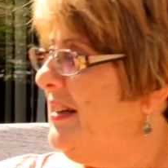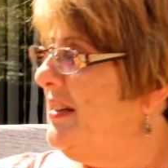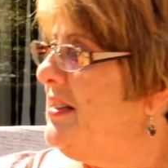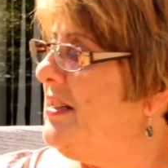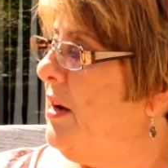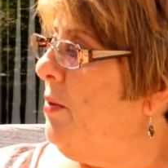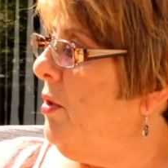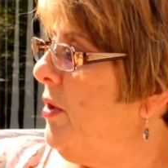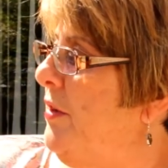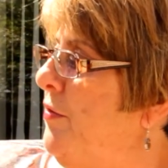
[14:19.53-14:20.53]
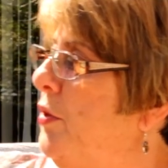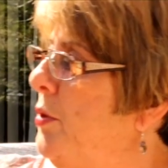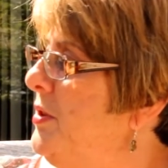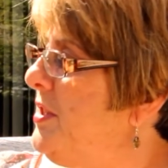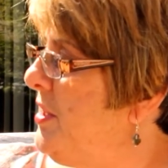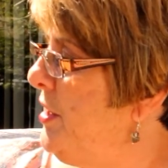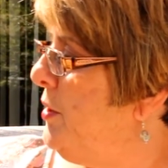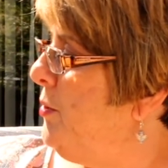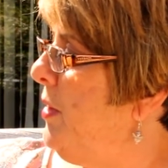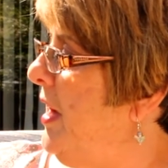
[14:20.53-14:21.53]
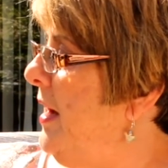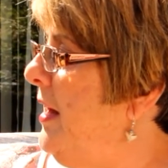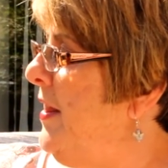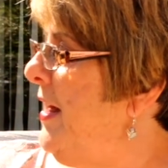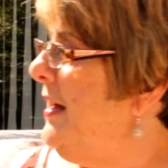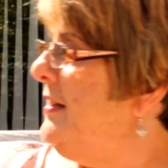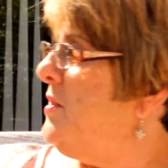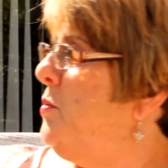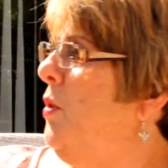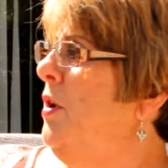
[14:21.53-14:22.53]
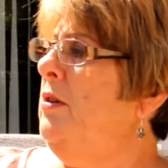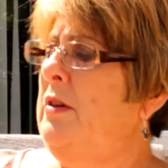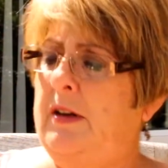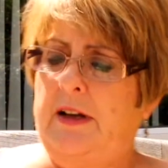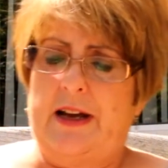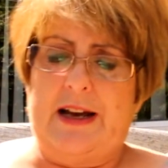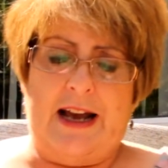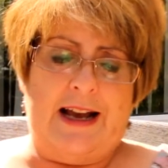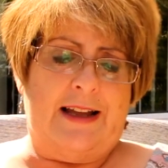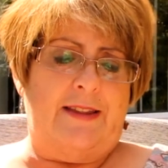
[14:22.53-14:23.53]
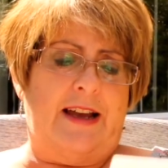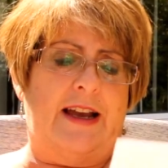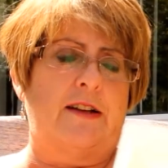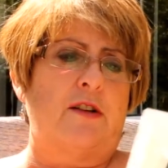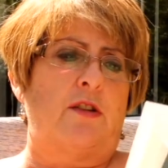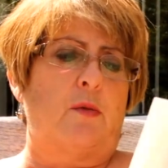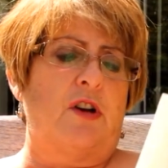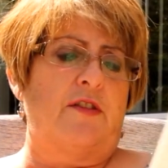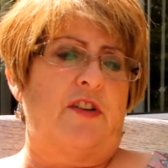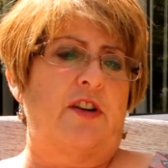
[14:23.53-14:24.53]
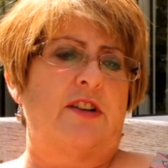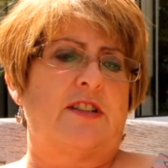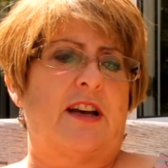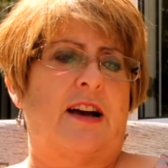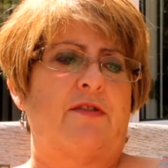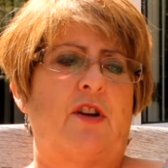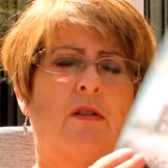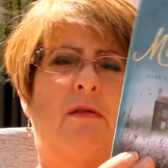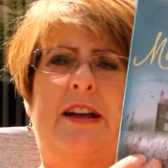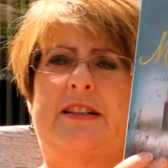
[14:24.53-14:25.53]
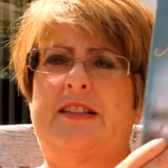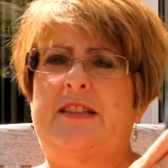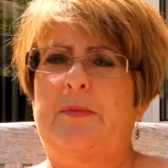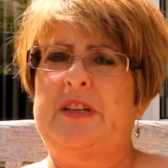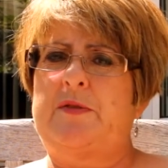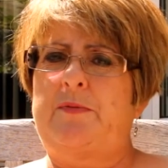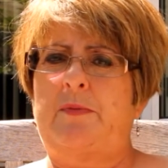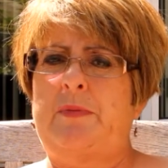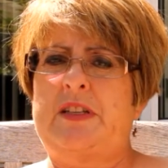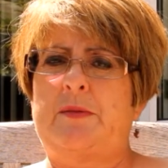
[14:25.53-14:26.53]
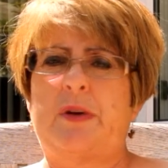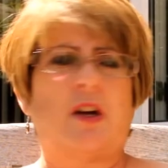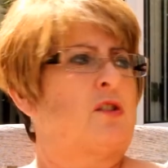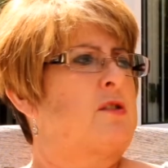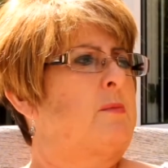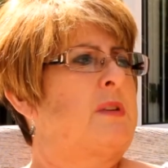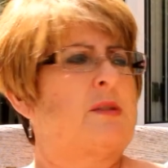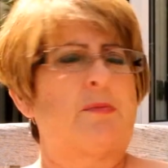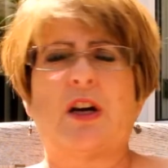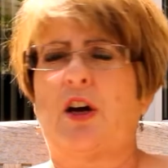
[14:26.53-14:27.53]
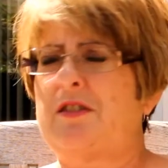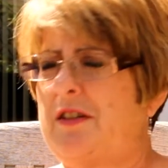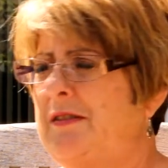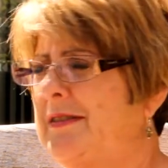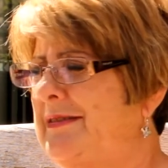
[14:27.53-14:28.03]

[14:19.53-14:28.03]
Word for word: So, looking forward to that one. And then another one of hers that I've not read is The Mis Misbegotten, Misbegotten.